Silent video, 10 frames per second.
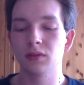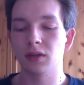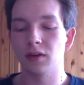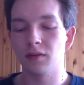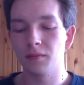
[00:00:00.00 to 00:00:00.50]

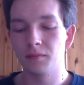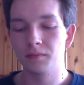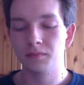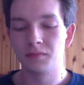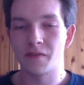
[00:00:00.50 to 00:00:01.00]

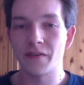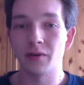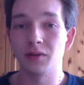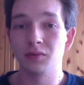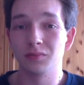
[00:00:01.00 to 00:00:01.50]

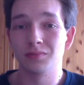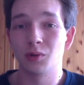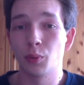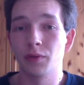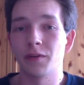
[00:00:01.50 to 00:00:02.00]

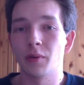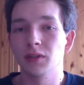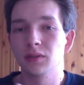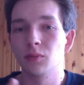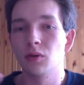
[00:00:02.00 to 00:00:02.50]
with a very
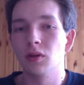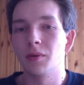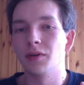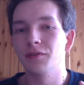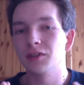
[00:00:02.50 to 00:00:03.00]
small
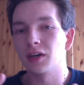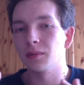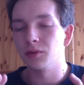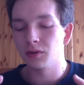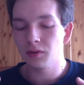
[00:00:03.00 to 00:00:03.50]
amount of time,